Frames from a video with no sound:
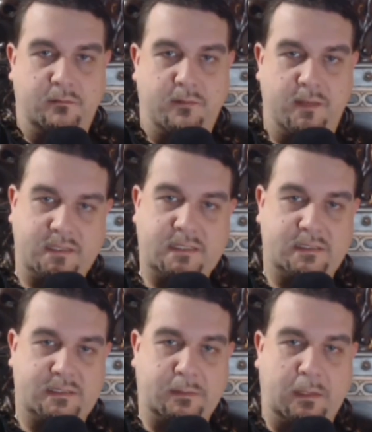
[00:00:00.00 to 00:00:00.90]
This
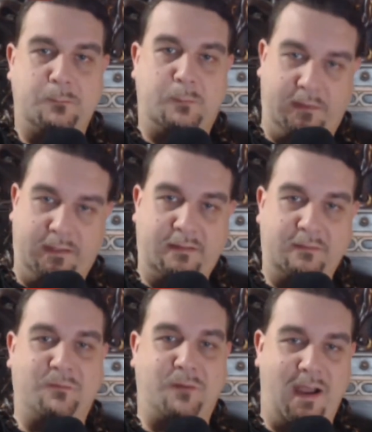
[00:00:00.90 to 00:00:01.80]
is a complete
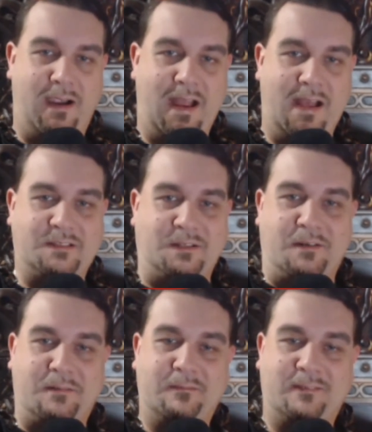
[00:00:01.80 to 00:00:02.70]
fire hazard.